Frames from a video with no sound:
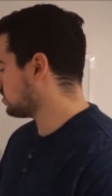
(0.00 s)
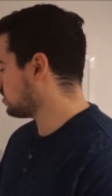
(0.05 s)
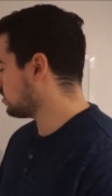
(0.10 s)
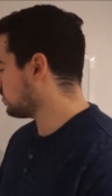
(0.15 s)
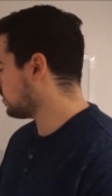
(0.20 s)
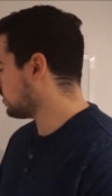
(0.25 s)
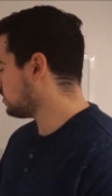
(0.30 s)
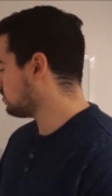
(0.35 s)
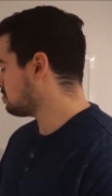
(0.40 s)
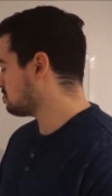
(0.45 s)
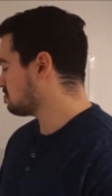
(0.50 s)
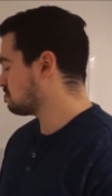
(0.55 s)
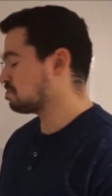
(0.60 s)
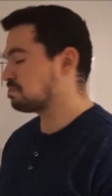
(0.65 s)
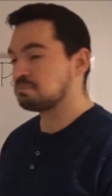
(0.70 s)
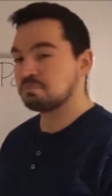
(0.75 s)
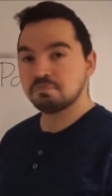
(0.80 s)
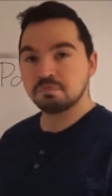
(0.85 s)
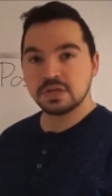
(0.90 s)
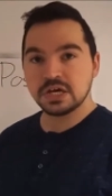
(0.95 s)
Alright?
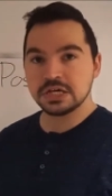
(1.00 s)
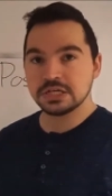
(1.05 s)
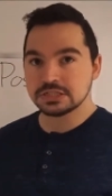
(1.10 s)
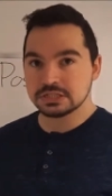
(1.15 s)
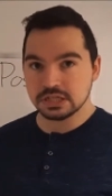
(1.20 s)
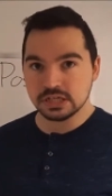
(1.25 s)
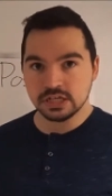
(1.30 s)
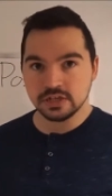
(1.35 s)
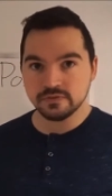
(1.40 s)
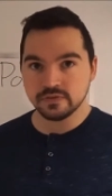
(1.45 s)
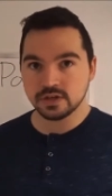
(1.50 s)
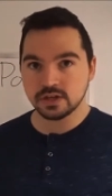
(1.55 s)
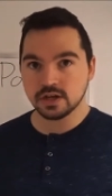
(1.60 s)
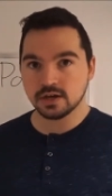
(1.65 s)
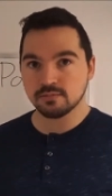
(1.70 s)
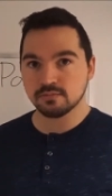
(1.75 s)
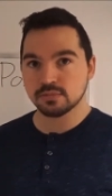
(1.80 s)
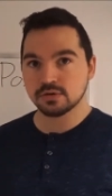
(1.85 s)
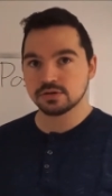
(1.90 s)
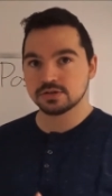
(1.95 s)
Nice, even
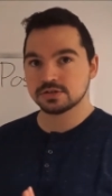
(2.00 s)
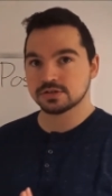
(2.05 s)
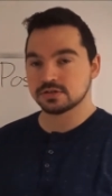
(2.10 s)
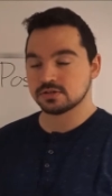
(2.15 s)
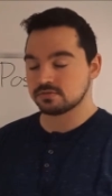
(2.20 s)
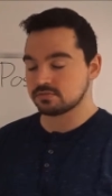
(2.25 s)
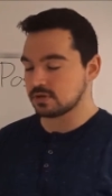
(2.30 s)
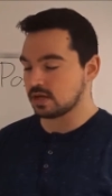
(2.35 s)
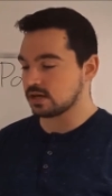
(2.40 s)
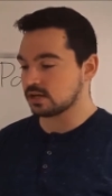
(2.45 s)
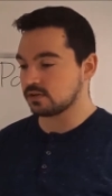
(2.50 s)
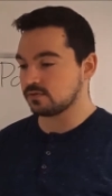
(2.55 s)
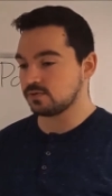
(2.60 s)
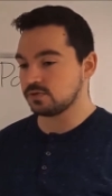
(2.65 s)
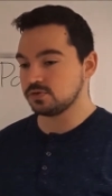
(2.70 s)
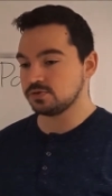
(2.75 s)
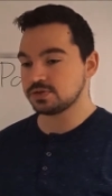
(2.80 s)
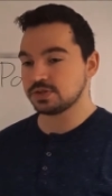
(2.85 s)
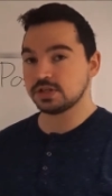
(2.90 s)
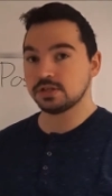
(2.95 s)
numbers. Not
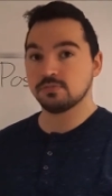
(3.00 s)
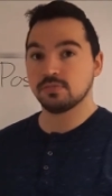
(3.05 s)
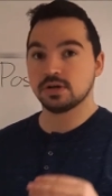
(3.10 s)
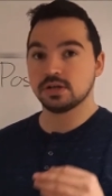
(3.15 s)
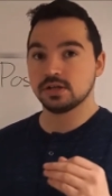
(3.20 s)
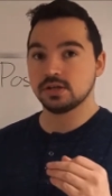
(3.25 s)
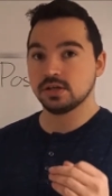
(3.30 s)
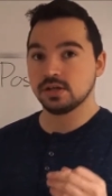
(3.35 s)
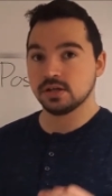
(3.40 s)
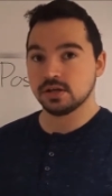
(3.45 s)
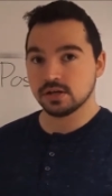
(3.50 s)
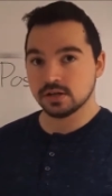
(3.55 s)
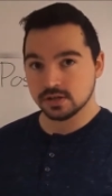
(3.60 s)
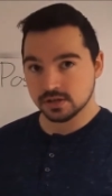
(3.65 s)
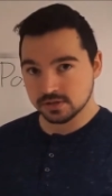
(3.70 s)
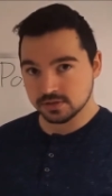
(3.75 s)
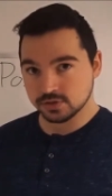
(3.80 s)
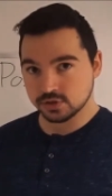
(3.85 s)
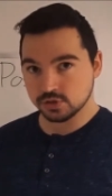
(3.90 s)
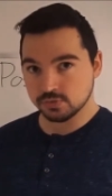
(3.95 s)
confuse anybody.
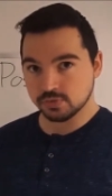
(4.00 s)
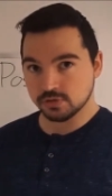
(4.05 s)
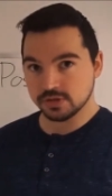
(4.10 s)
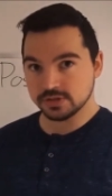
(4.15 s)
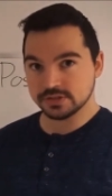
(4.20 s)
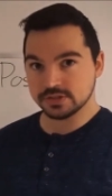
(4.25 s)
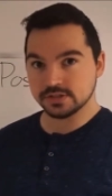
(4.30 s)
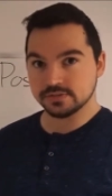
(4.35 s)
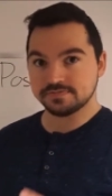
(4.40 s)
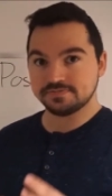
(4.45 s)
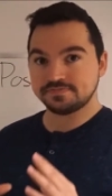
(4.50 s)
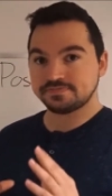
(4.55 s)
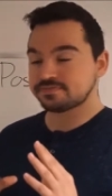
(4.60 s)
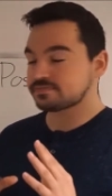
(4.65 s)
Super easy.